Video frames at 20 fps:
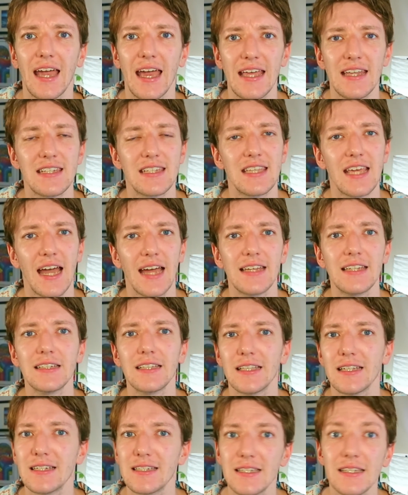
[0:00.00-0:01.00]
it's the idea
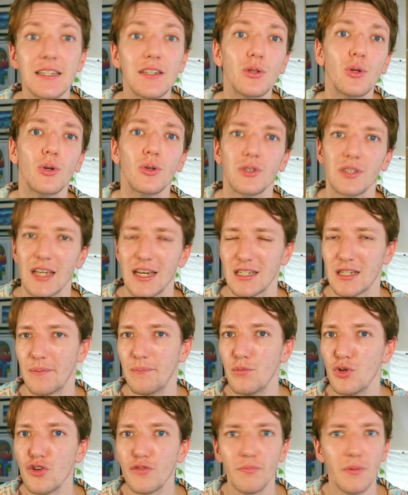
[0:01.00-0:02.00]
that degrowth as a
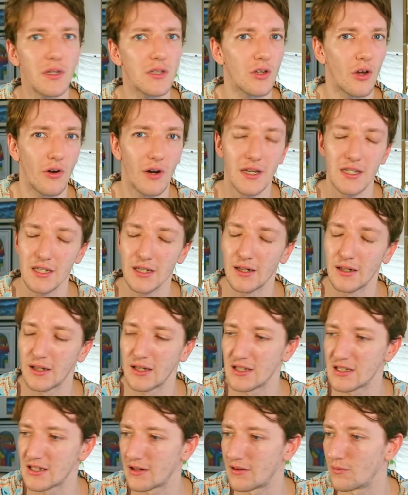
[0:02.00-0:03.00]
movement or as
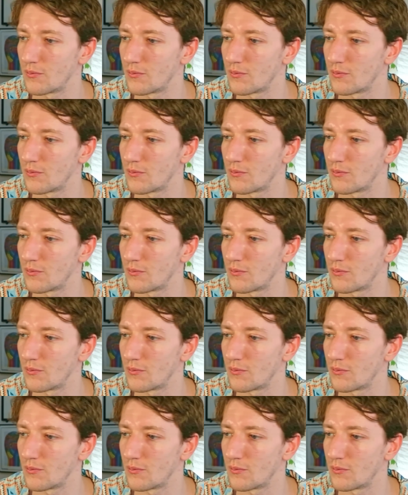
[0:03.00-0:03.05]
a